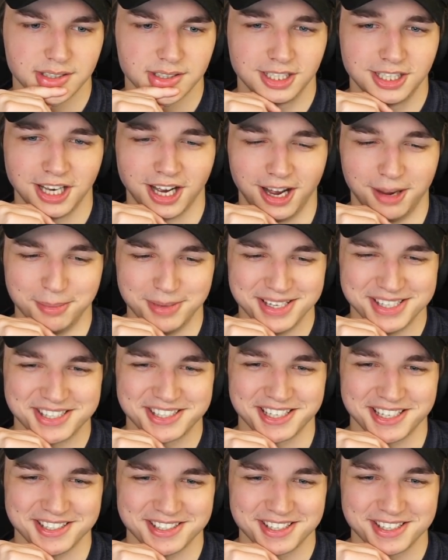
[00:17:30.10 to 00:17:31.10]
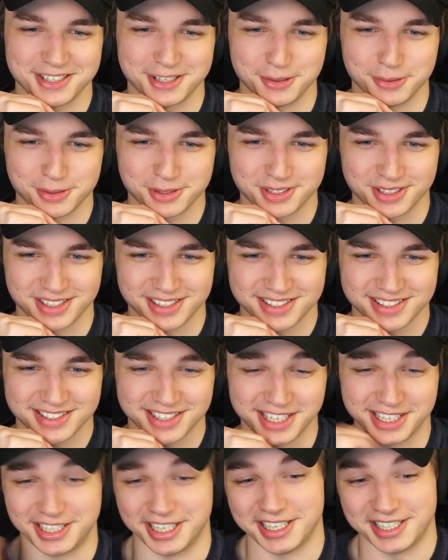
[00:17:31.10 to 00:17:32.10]
Common sense is useless.
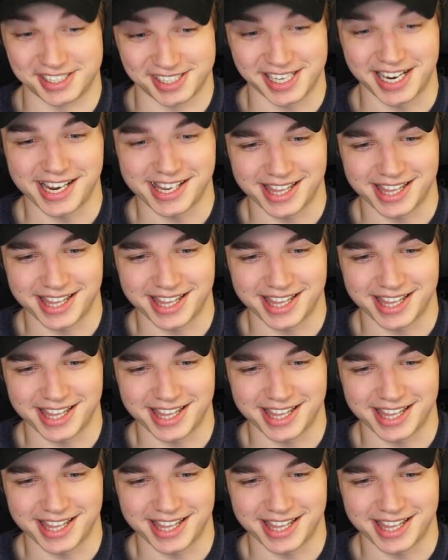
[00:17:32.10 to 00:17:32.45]
He did say